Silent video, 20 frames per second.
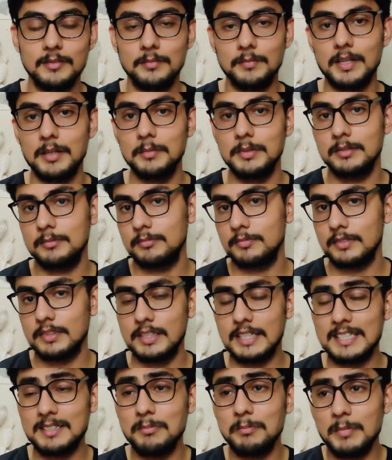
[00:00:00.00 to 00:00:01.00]
I mean,
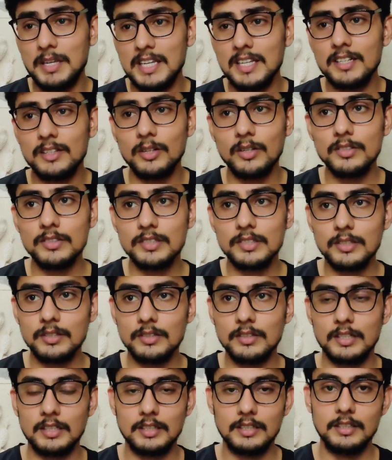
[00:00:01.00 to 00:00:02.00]
it may cause
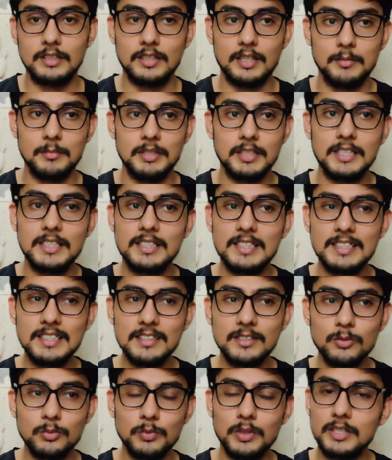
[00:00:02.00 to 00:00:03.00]
your, it
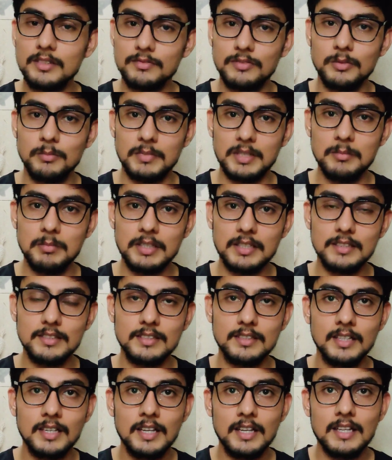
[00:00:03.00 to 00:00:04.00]
didn't work for me,
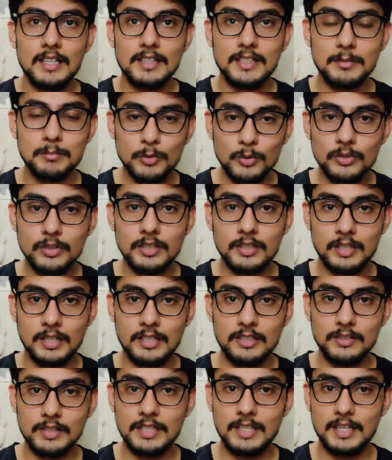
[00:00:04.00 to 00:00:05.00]
because the more
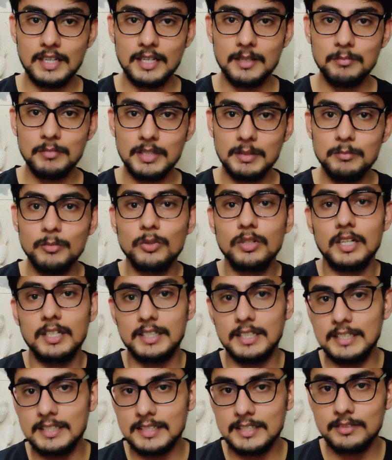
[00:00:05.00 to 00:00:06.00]
hungry I am, the more
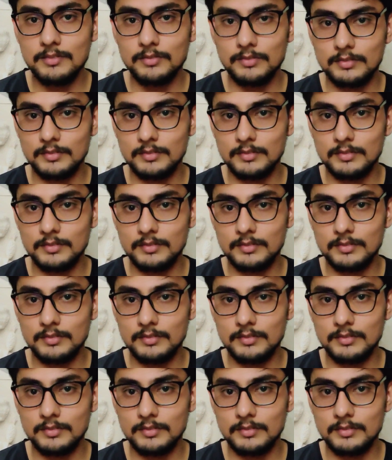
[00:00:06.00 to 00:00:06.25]
attentive